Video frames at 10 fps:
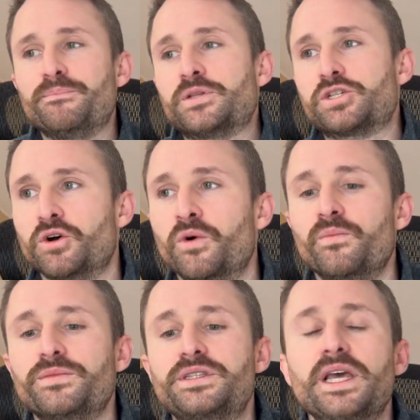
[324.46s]
So
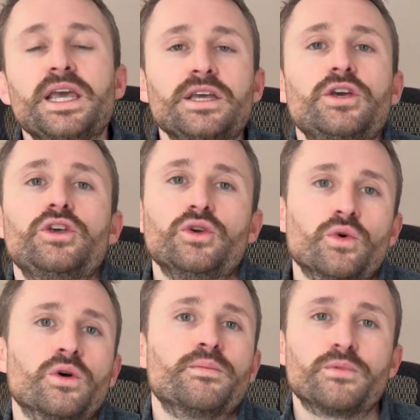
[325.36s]
take
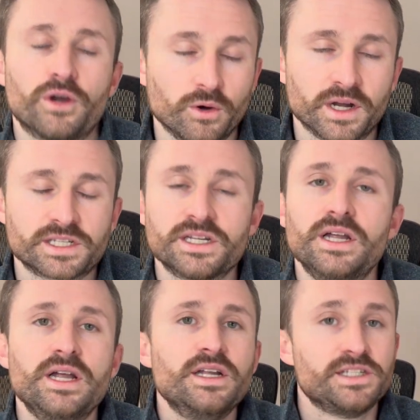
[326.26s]
your prereqs
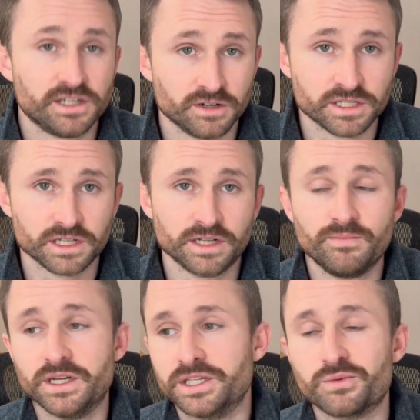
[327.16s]
seriously
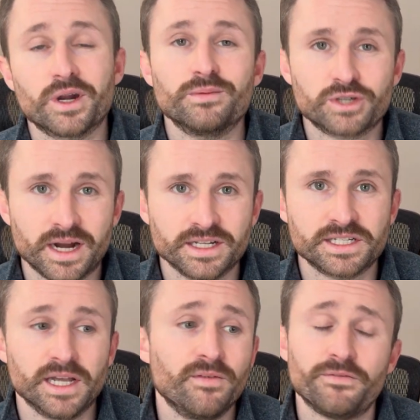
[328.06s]
is what I'm trying to
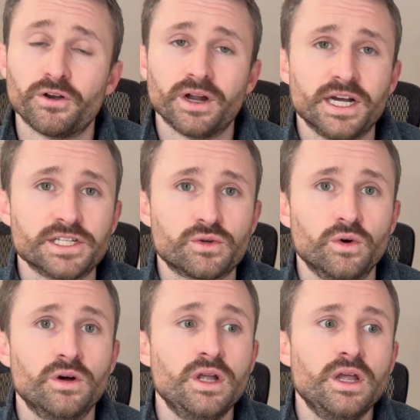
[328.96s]
say. If you're in high
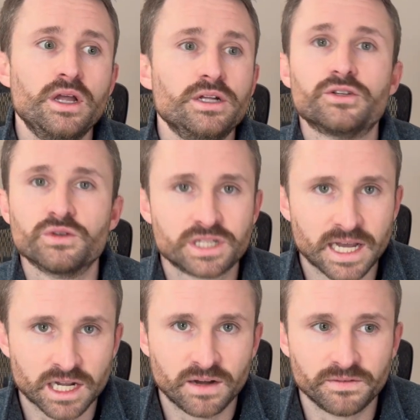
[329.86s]
school, don't
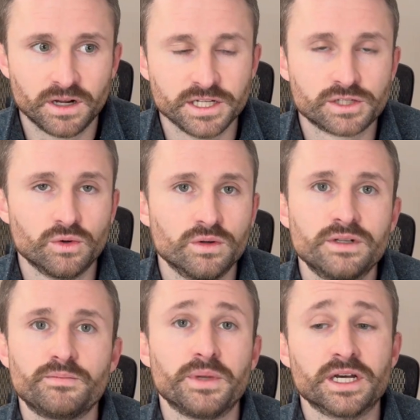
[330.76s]
slack off in high school
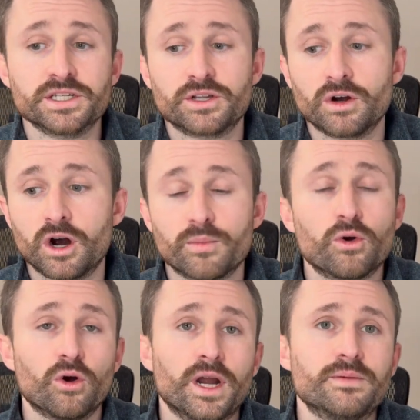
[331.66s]
because there are
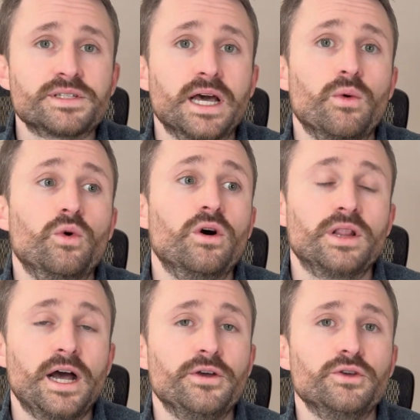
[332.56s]
programs that will
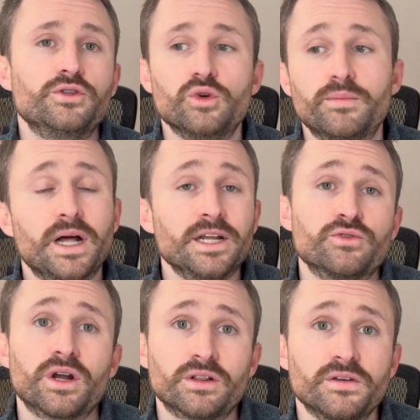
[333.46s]
allow you to apply
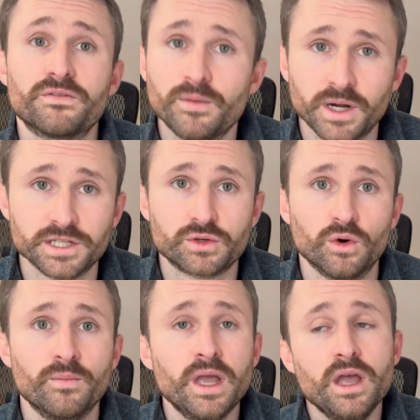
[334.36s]
directly from high
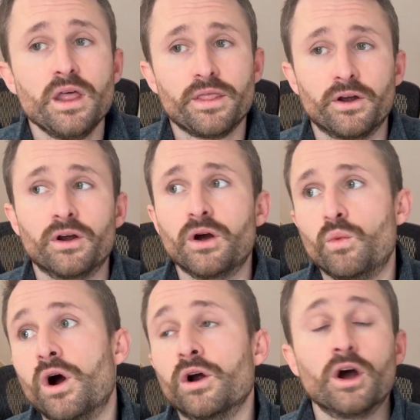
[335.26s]
school. There
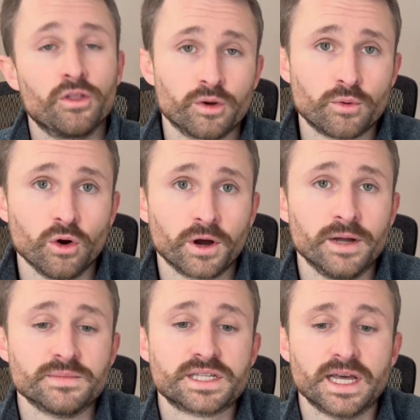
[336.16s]
are other
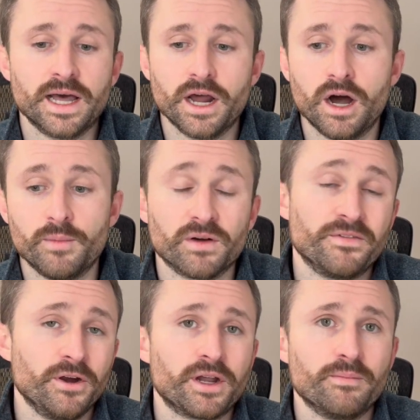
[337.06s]
programs that are
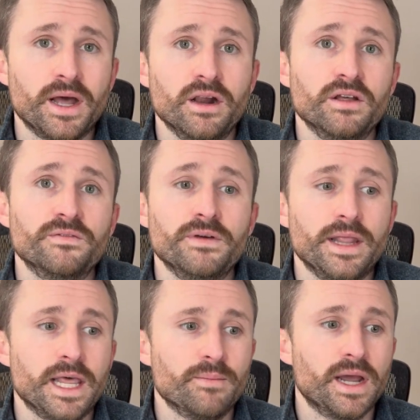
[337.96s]
very competitive,
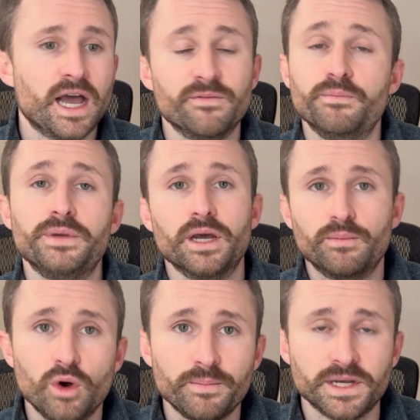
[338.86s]
and they might be a
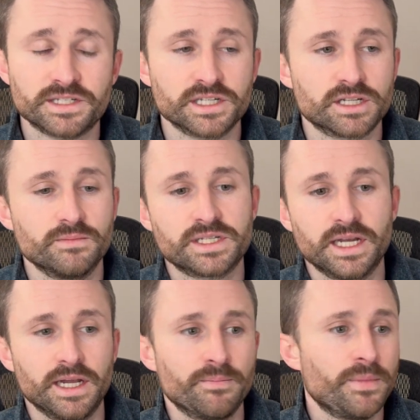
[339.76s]
point-based system
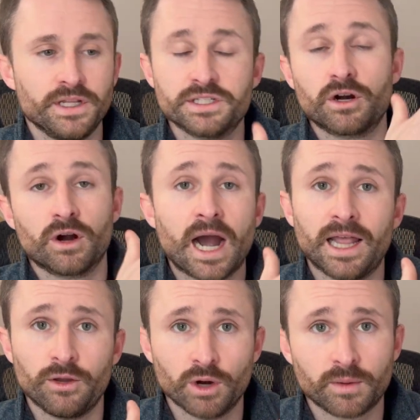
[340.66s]
saying these are
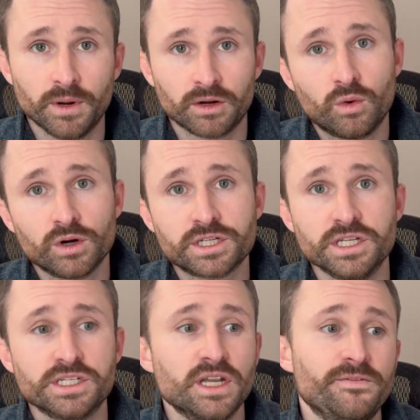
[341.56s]
highly recommended
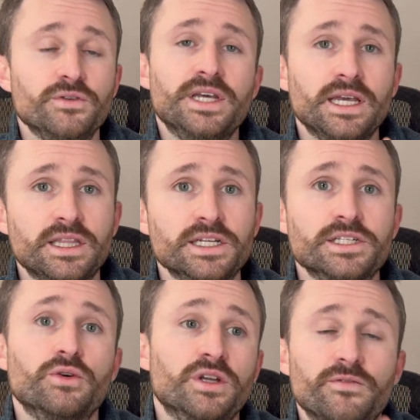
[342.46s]
courses. If you take these,
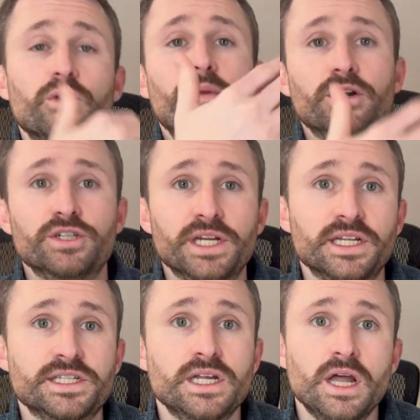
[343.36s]
it'll give you a better
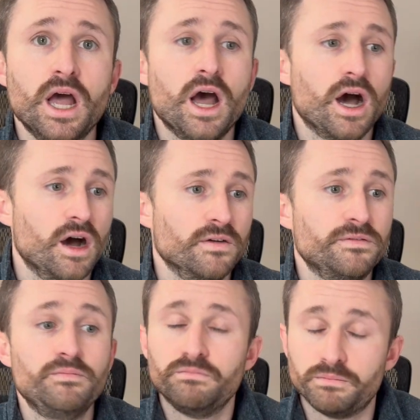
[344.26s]
chance of
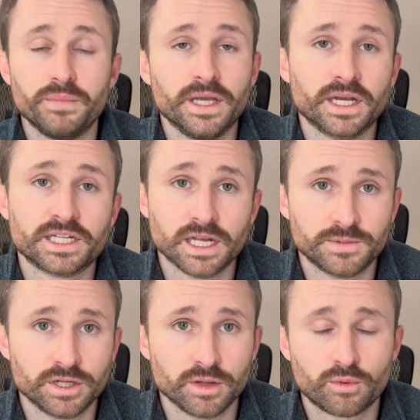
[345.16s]
being
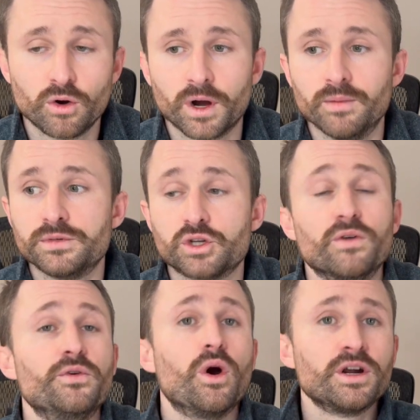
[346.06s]
accepted to the program. So
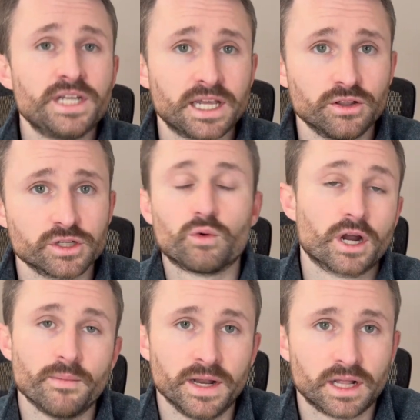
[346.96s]
if you are taking those
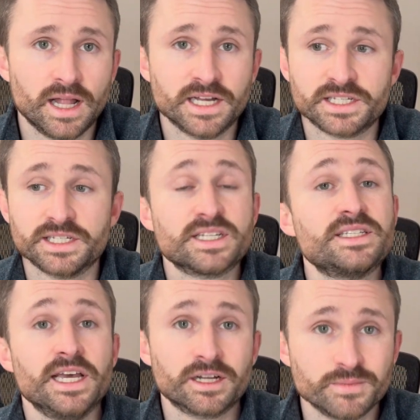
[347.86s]
recommended classes,
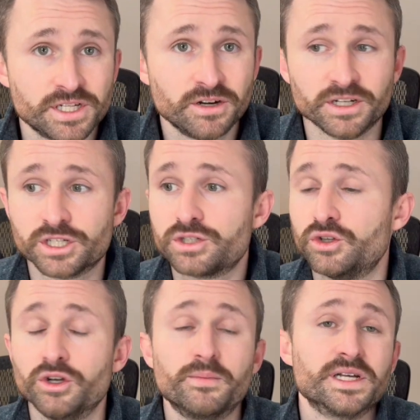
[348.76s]
take them serious. Do
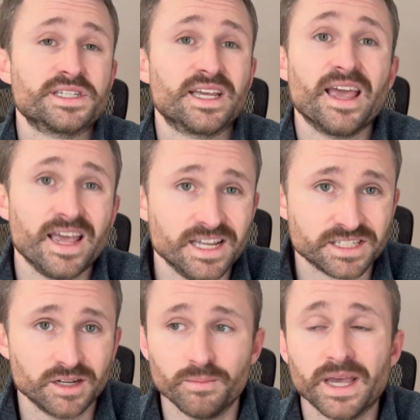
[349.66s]
your best to get A's
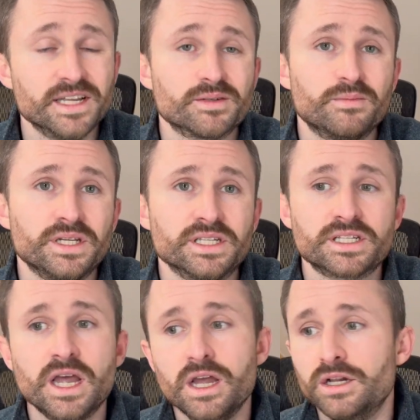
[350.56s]
in them, A's and B's.